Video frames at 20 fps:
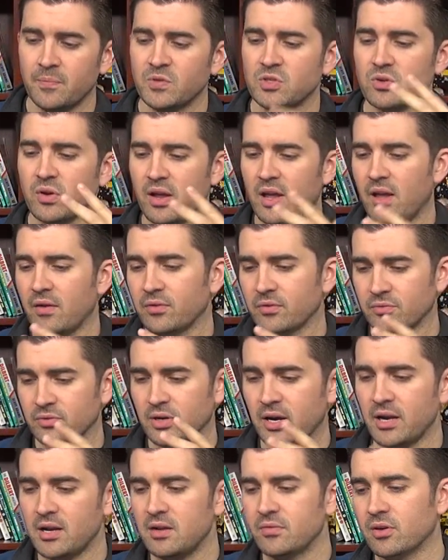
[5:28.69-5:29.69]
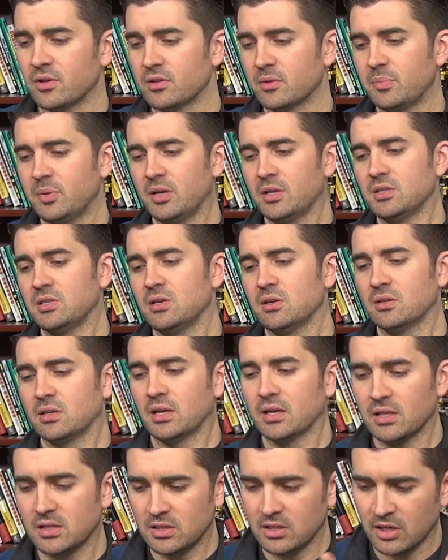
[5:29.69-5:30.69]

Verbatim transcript: So I have a variety of other pens here that I can